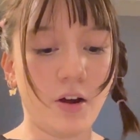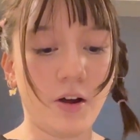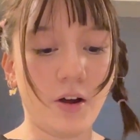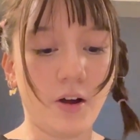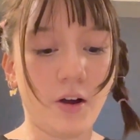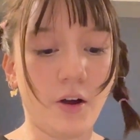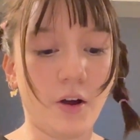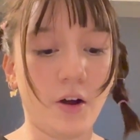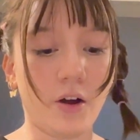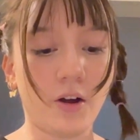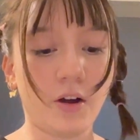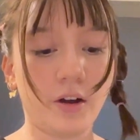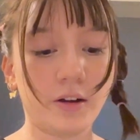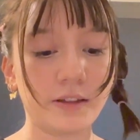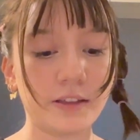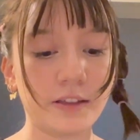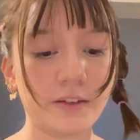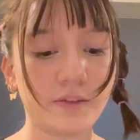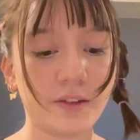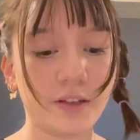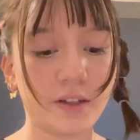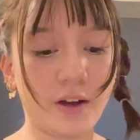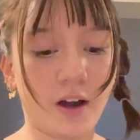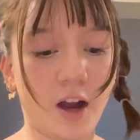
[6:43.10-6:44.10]
all of
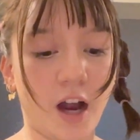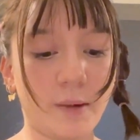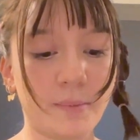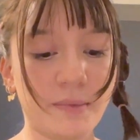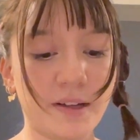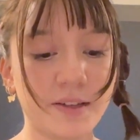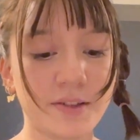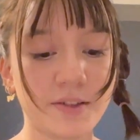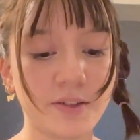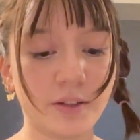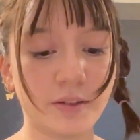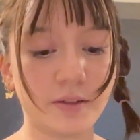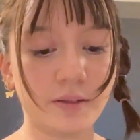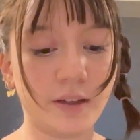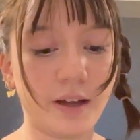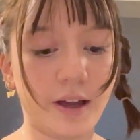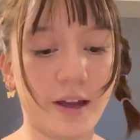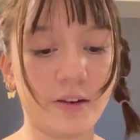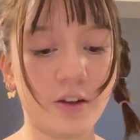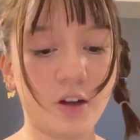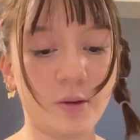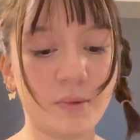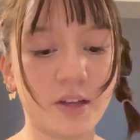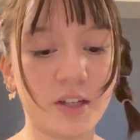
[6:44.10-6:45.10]
the comments are
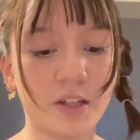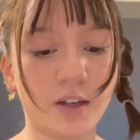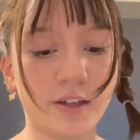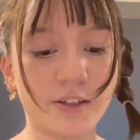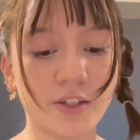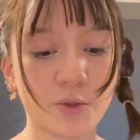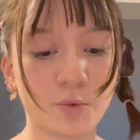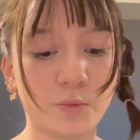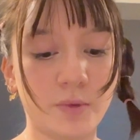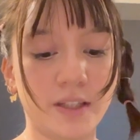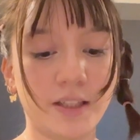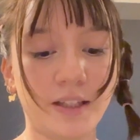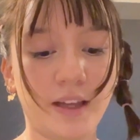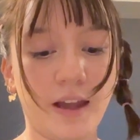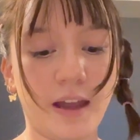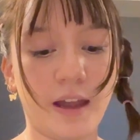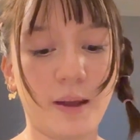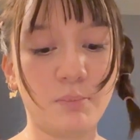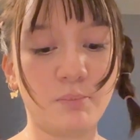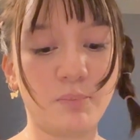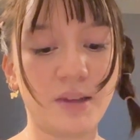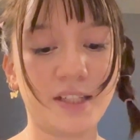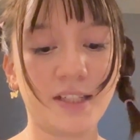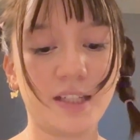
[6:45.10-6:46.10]
like, oh my gosh, Squid Game,
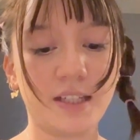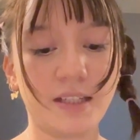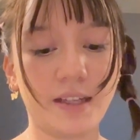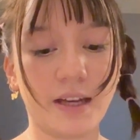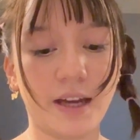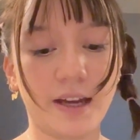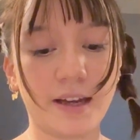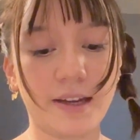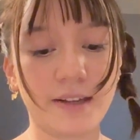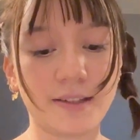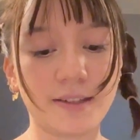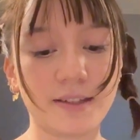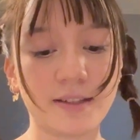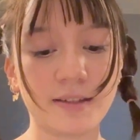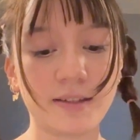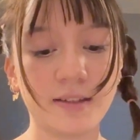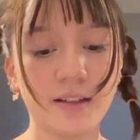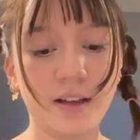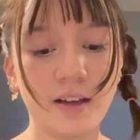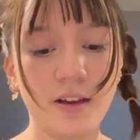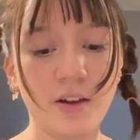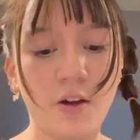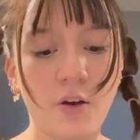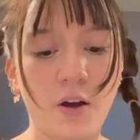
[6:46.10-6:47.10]
BTS,
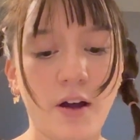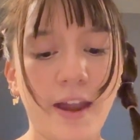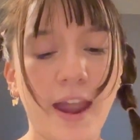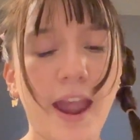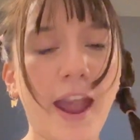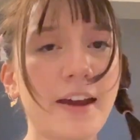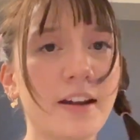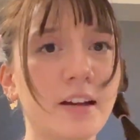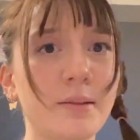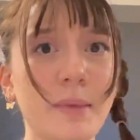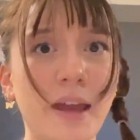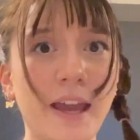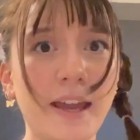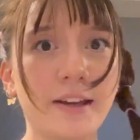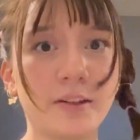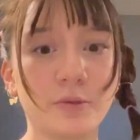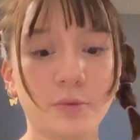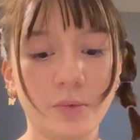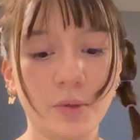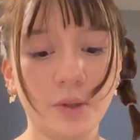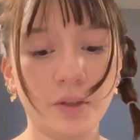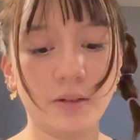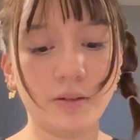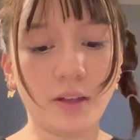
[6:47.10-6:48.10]
anime in
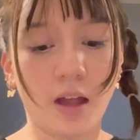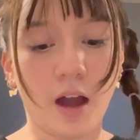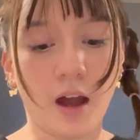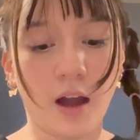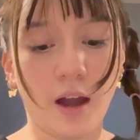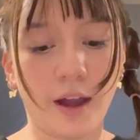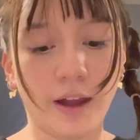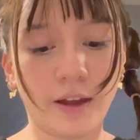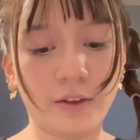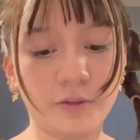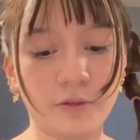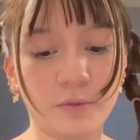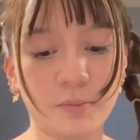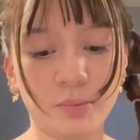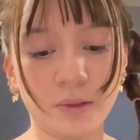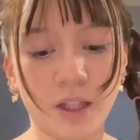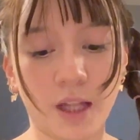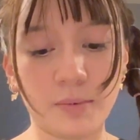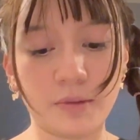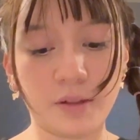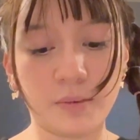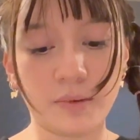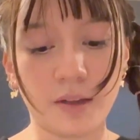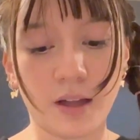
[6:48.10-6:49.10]
real life, blah
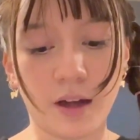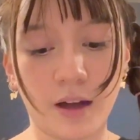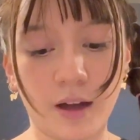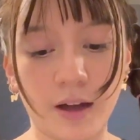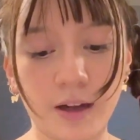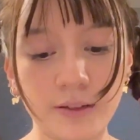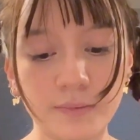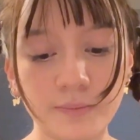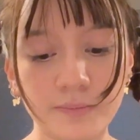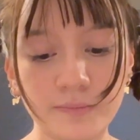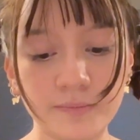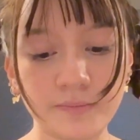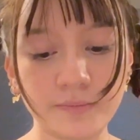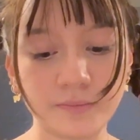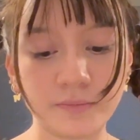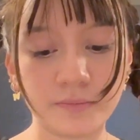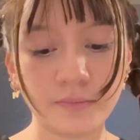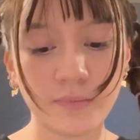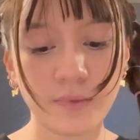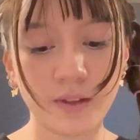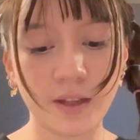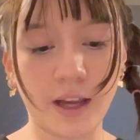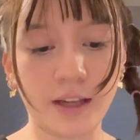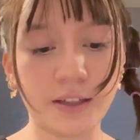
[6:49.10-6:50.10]
blah blah.
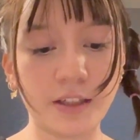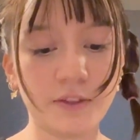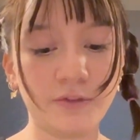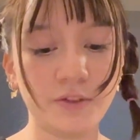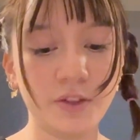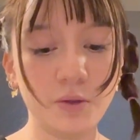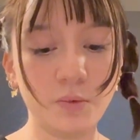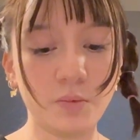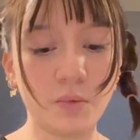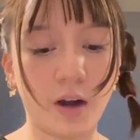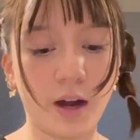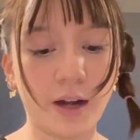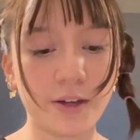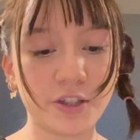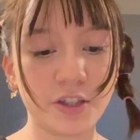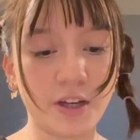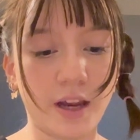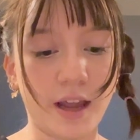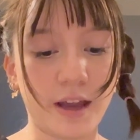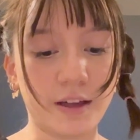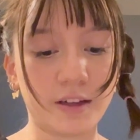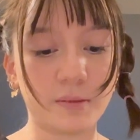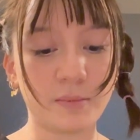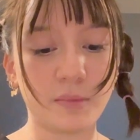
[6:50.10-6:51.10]
And if you watch
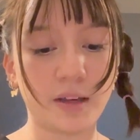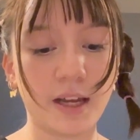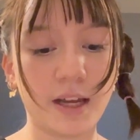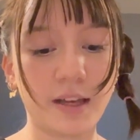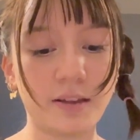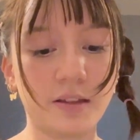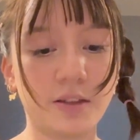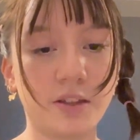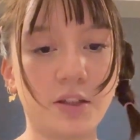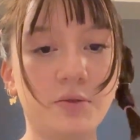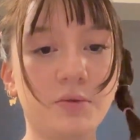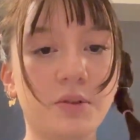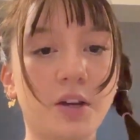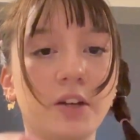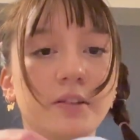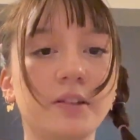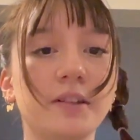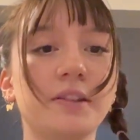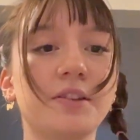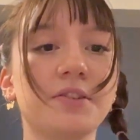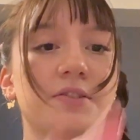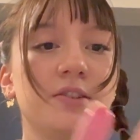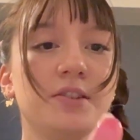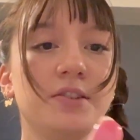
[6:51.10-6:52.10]
anime, then you know that
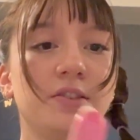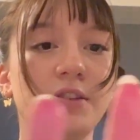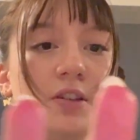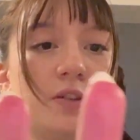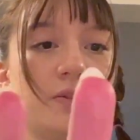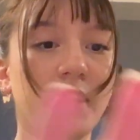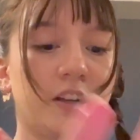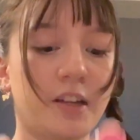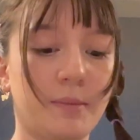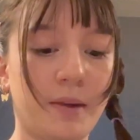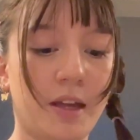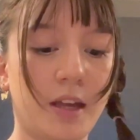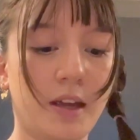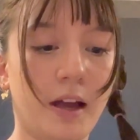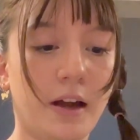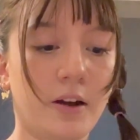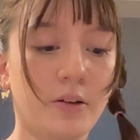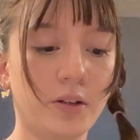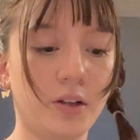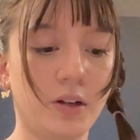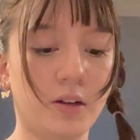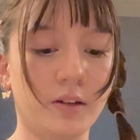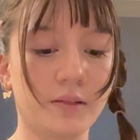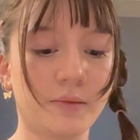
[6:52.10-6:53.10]
there's this new anime out
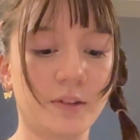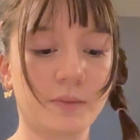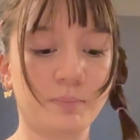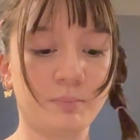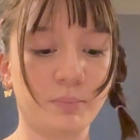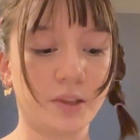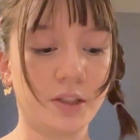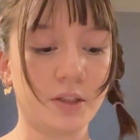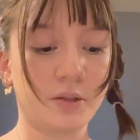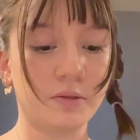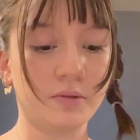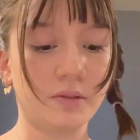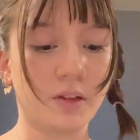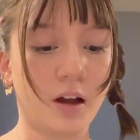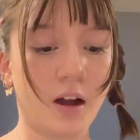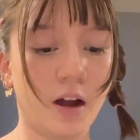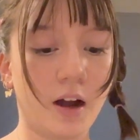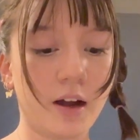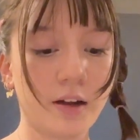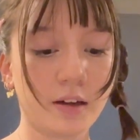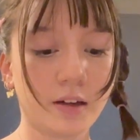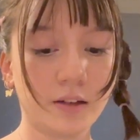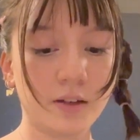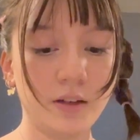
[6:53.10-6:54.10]
called Blue
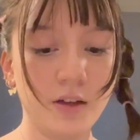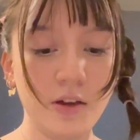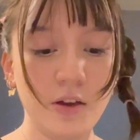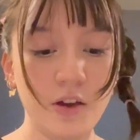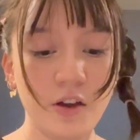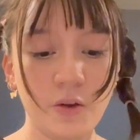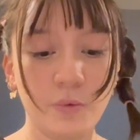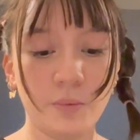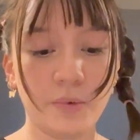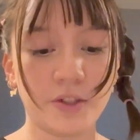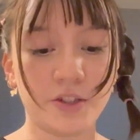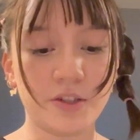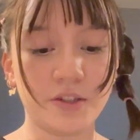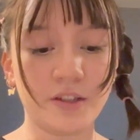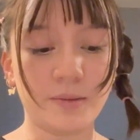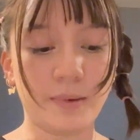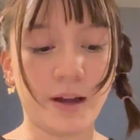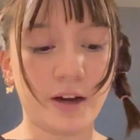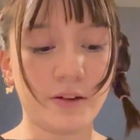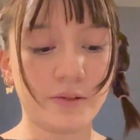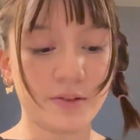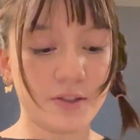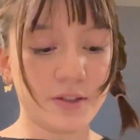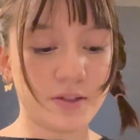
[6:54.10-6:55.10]
Lock, which is
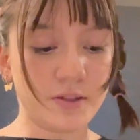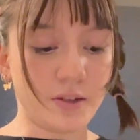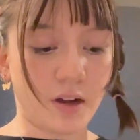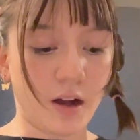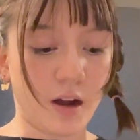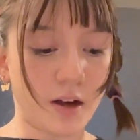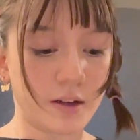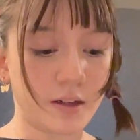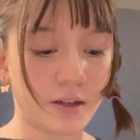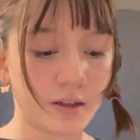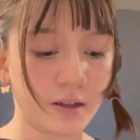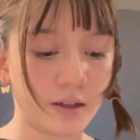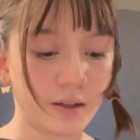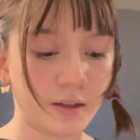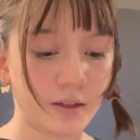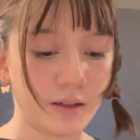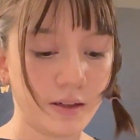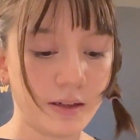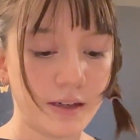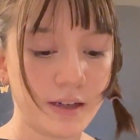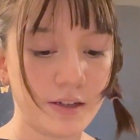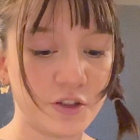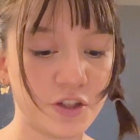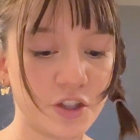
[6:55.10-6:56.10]
about soccer
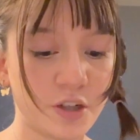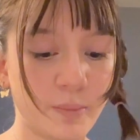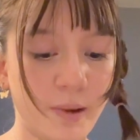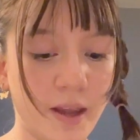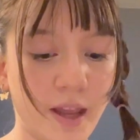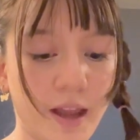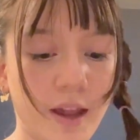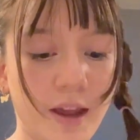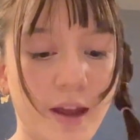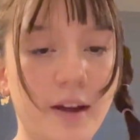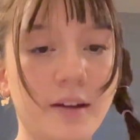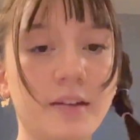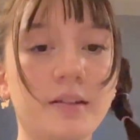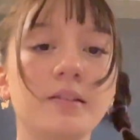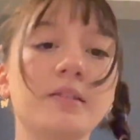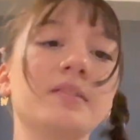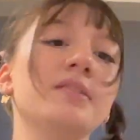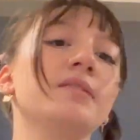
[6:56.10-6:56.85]
in Japan.